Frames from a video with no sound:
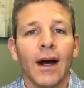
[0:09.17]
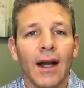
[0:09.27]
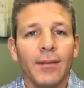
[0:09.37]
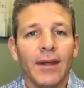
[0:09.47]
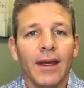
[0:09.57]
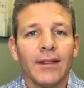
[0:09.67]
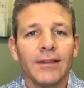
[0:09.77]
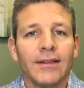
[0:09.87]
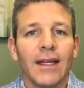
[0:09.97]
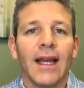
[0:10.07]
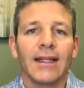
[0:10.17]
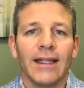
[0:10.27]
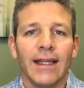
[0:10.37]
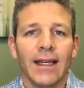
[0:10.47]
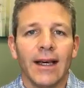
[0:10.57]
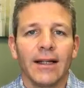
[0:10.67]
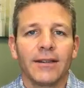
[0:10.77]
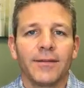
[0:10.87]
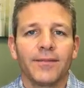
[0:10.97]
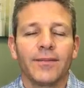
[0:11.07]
IBS, and leaky gut.